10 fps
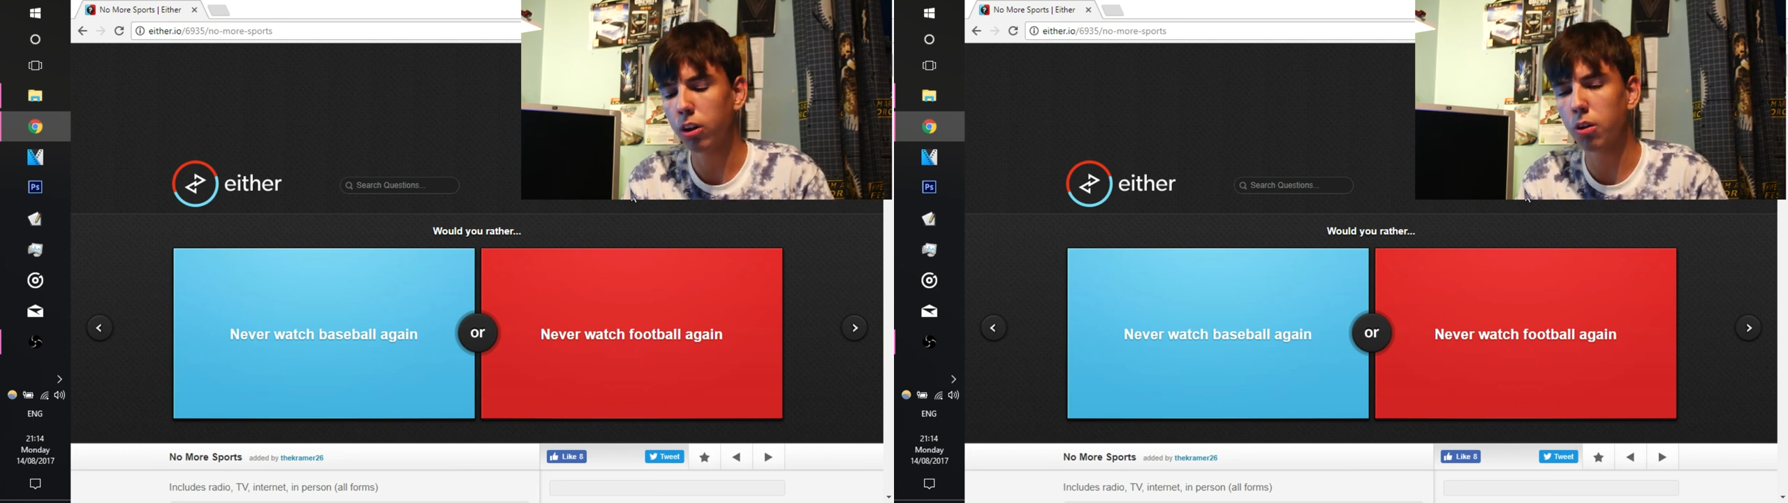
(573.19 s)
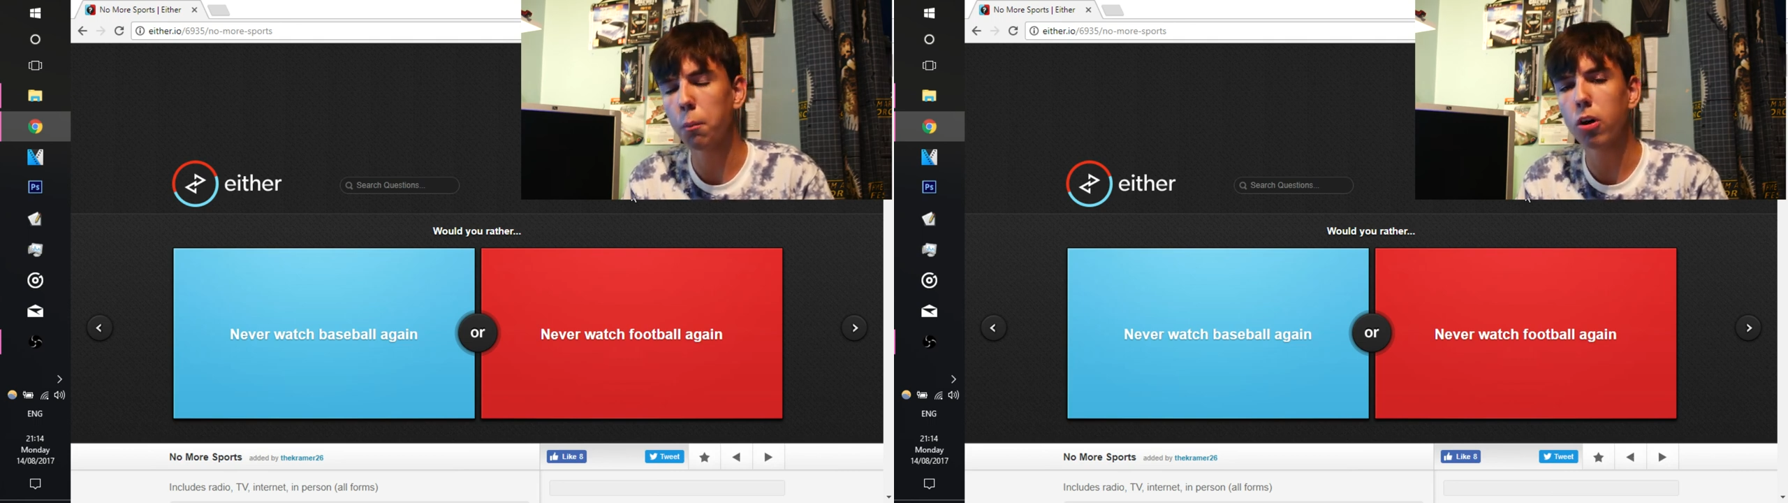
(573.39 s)

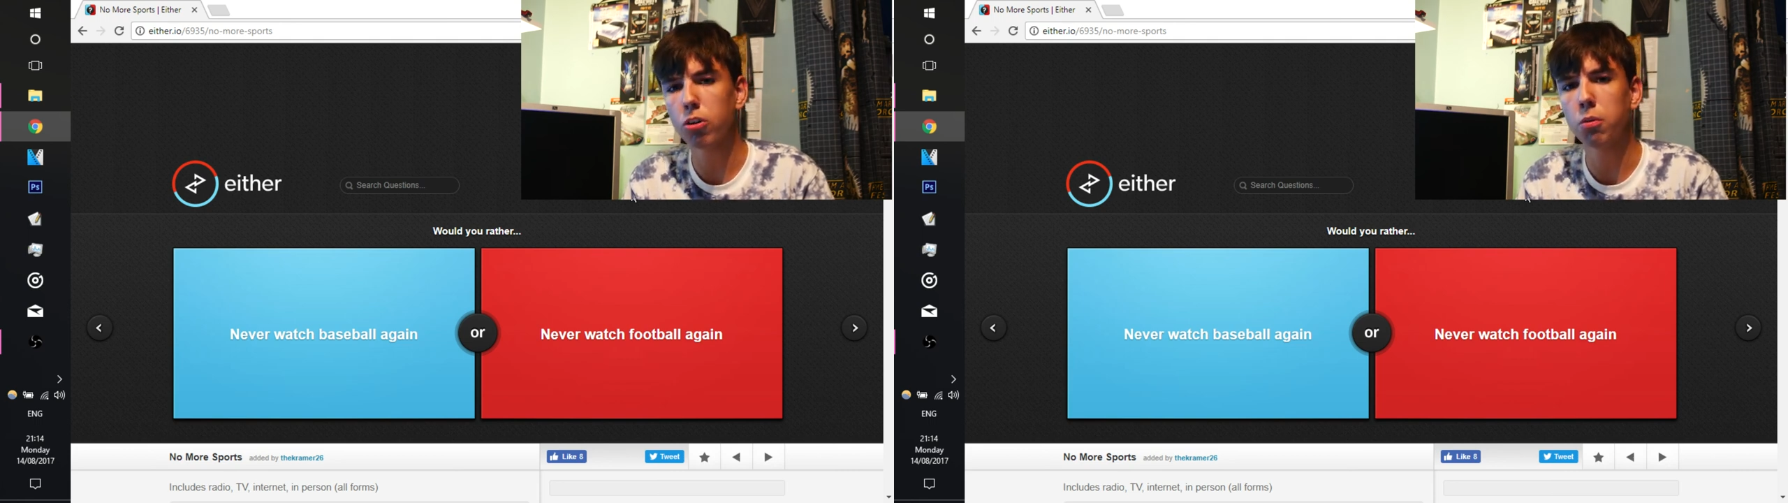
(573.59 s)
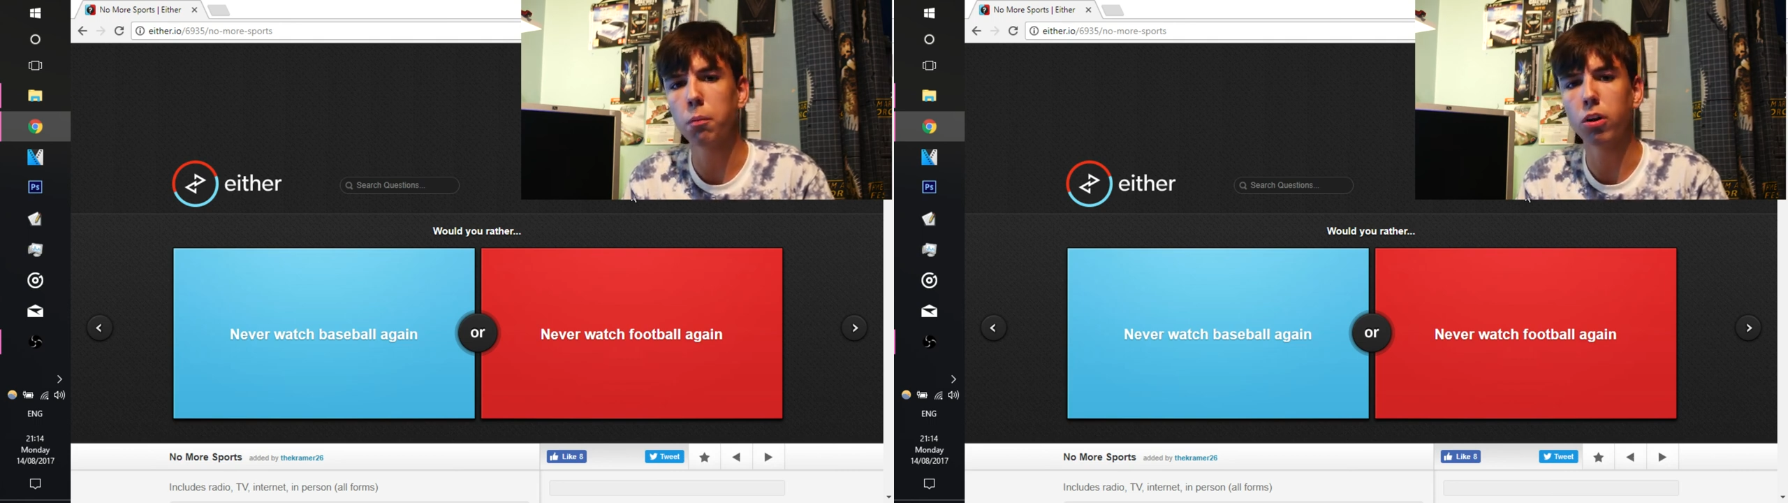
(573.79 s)
of the
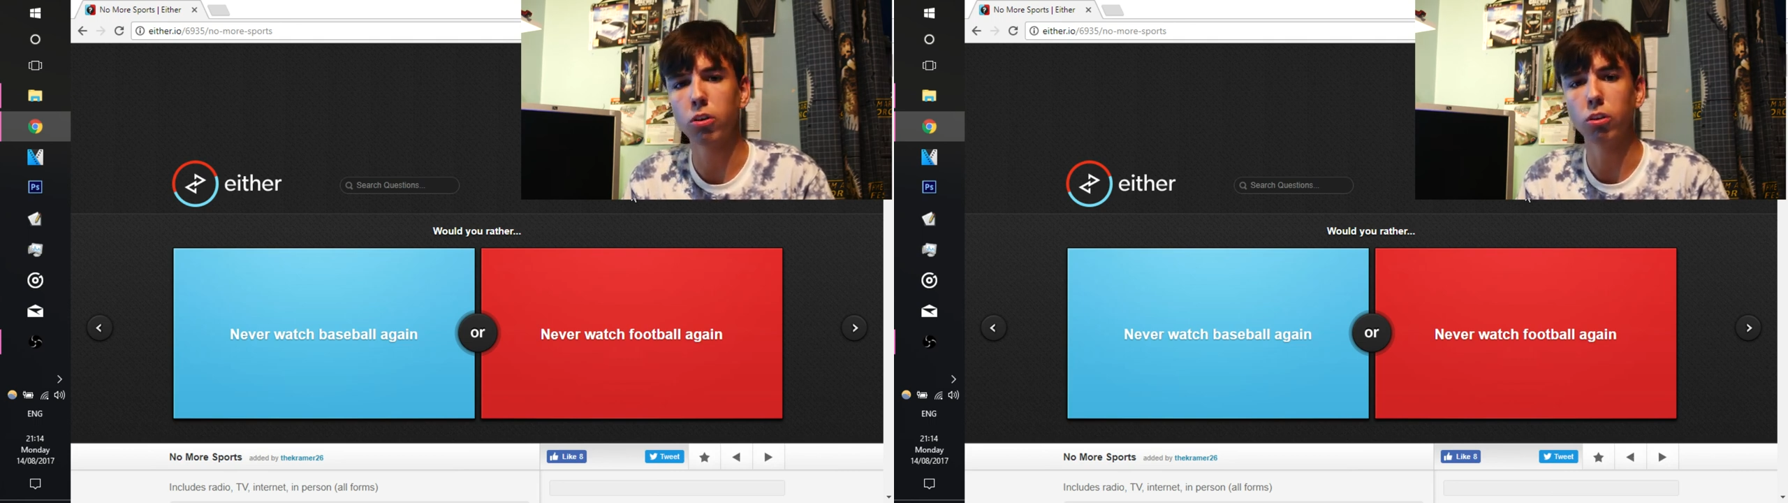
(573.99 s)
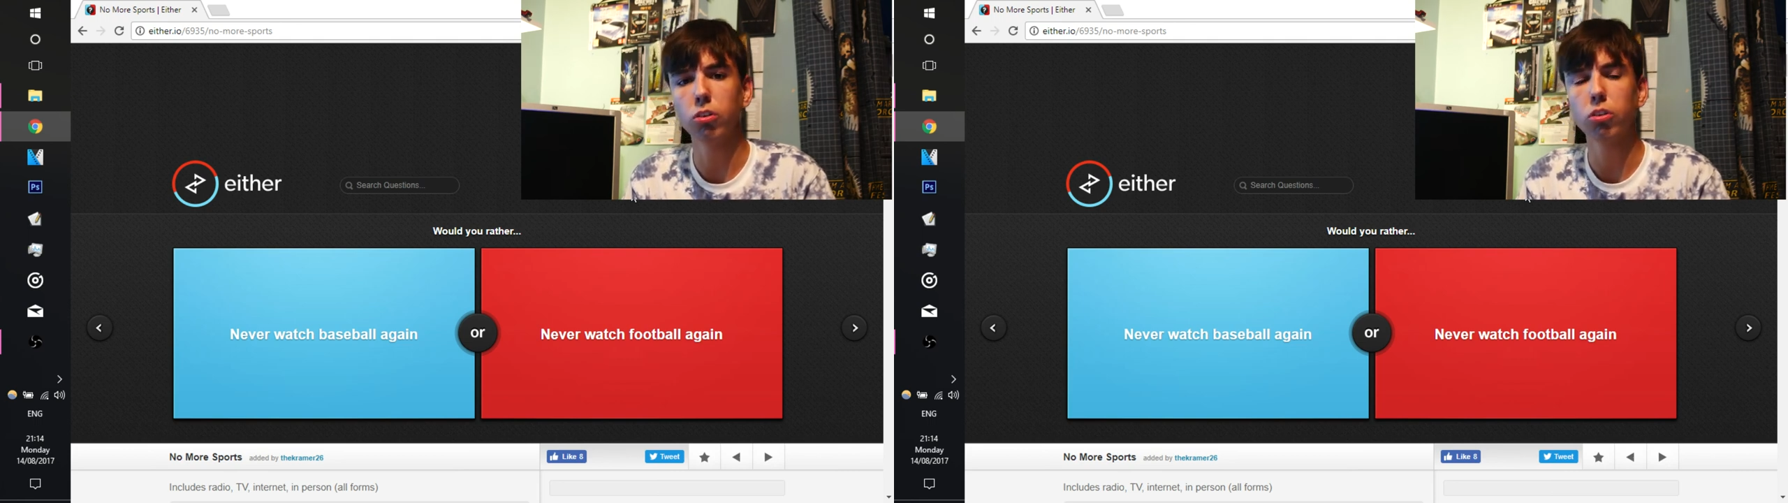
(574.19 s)
modern
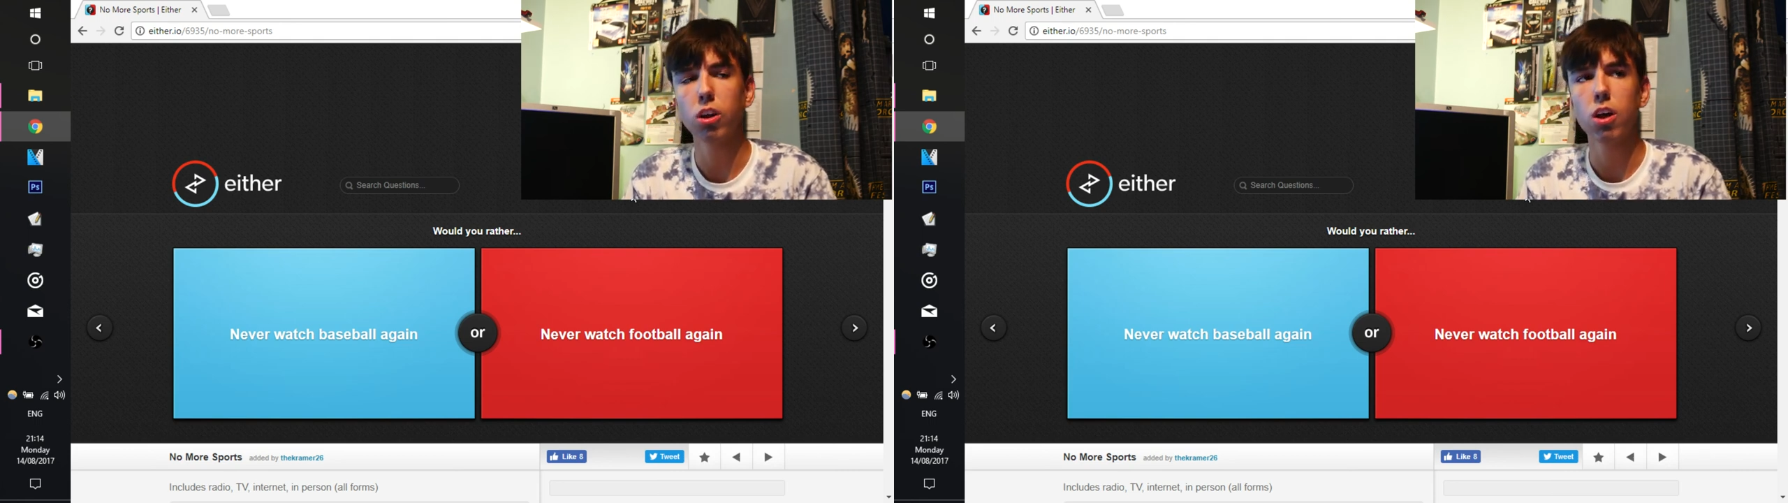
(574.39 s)
models,